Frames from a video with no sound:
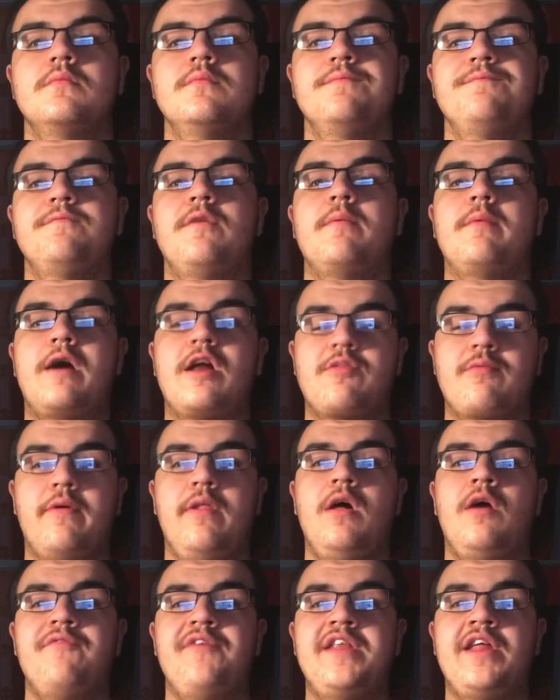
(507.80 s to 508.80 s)
That reminds me a
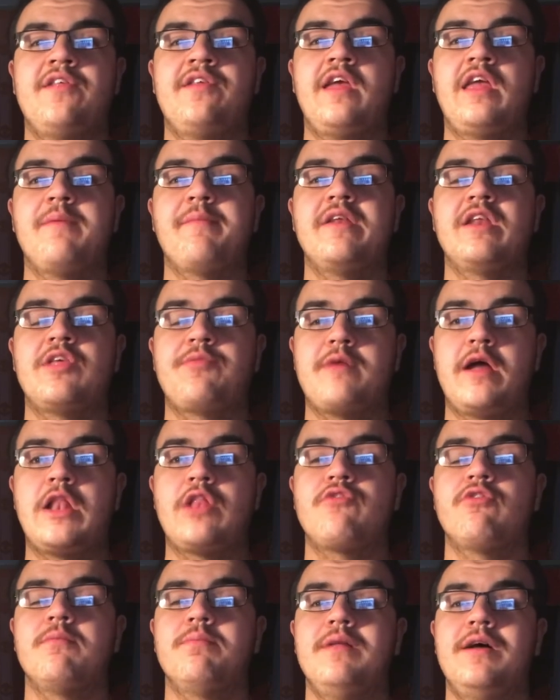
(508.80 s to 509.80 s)
lot of it, saying he may dispense
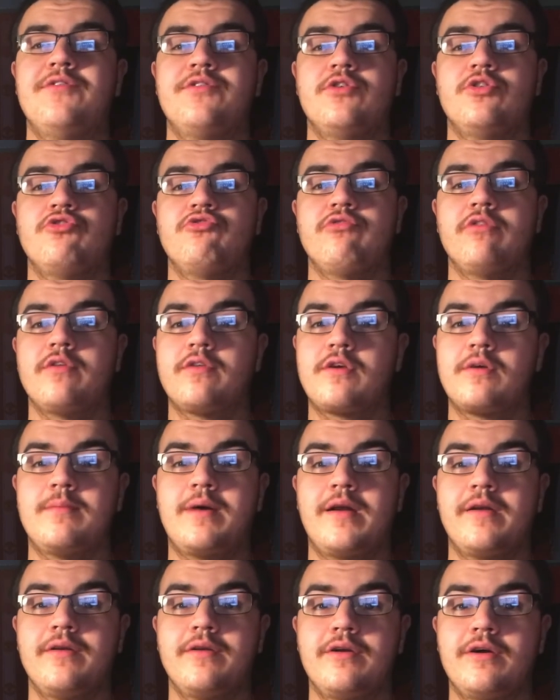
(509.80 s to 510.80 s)
with pleasantries,
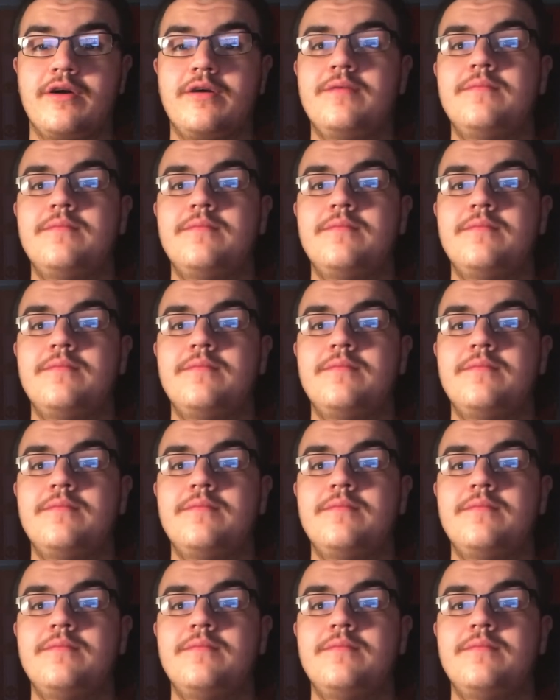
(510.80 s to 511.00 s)
Commander.